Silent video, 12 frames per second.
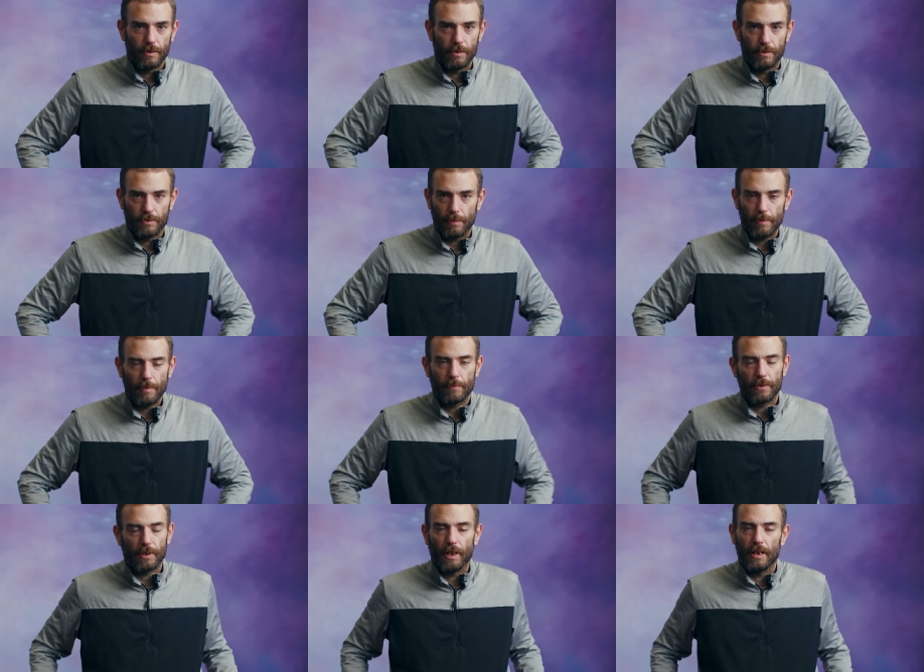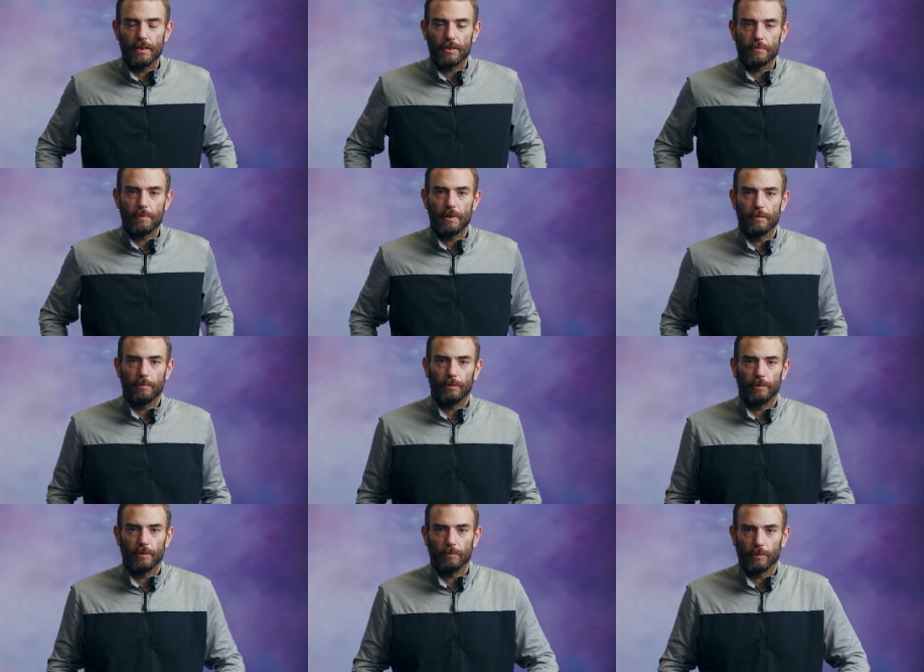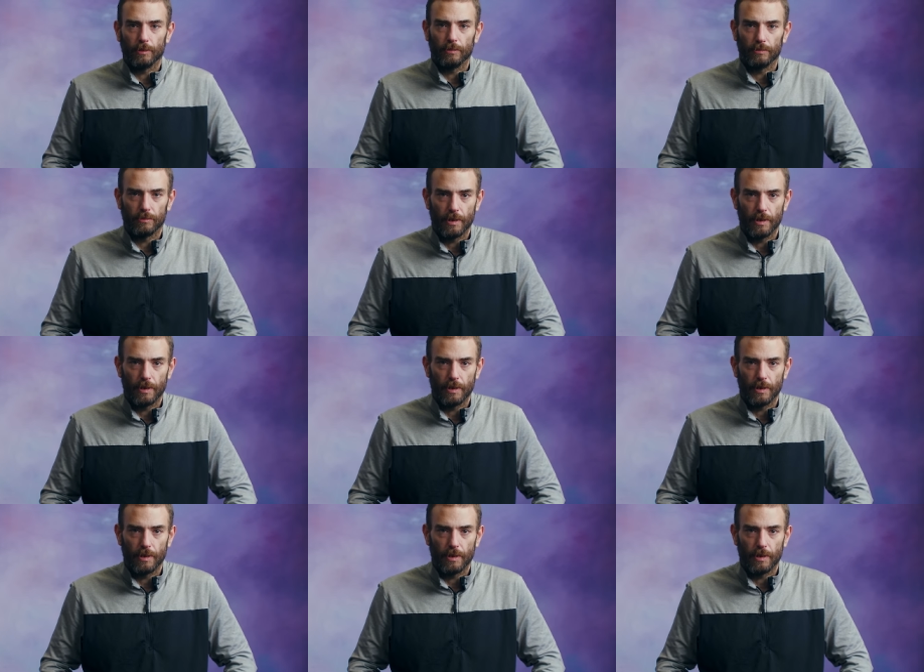Some of them are the kindest people in the world.